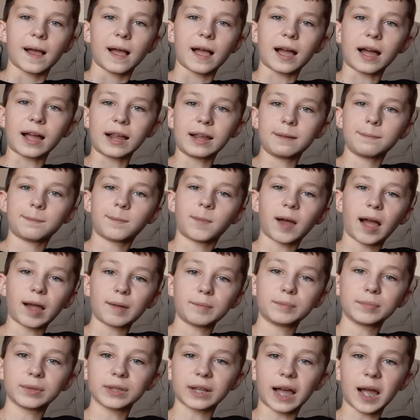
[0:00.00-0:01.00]
I'm
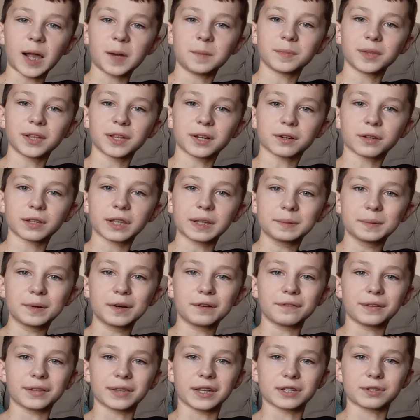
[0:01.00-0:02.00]
literally
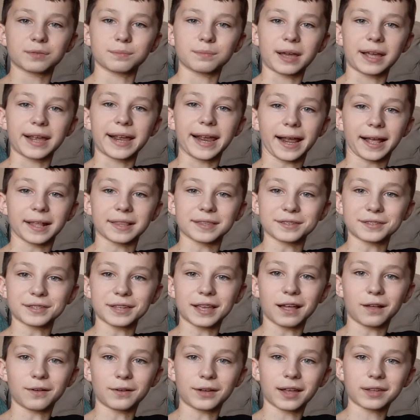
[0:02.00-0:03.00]
moving this in my hands.
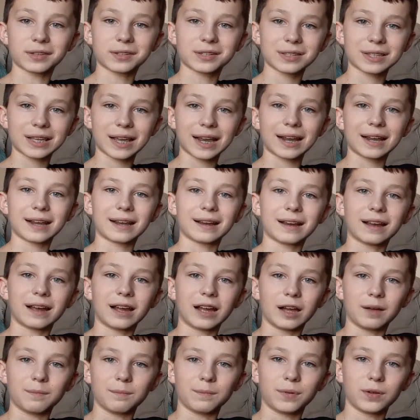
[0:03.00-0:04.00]
I'll get to that
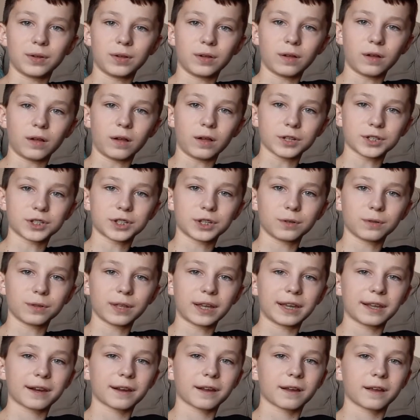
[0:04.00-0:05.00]
also
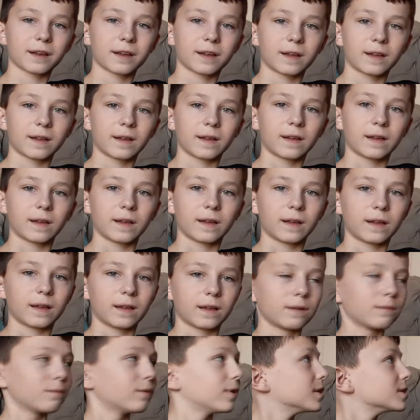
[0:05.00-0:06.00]
later.
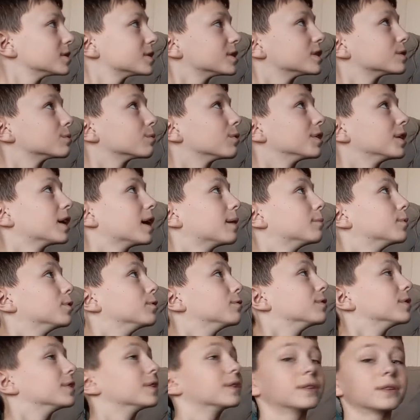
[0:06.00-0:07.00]
Why is this one not
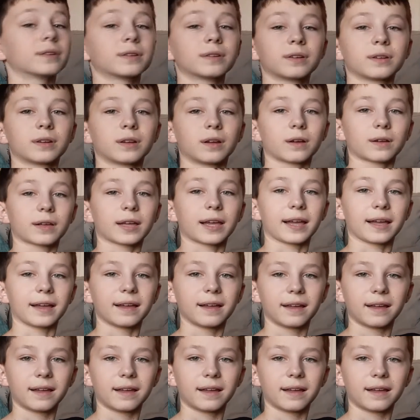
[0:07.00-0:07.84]
moving? Okay.